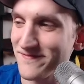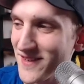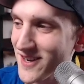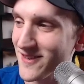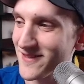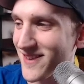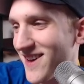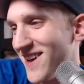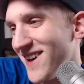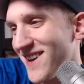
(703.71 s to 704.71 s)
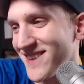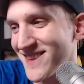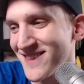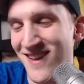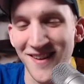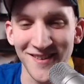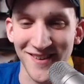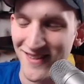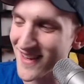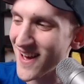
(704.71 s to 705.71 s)
Just another
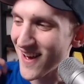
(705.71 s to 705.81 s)
deuce.